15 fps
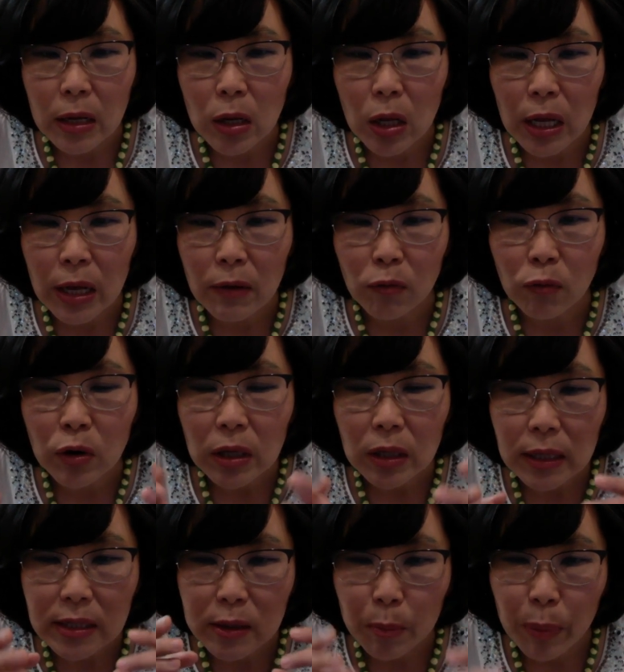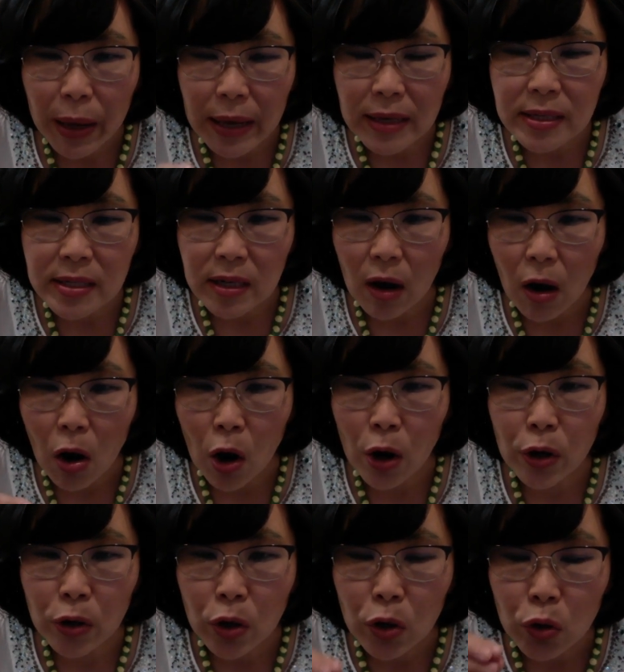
it really depends on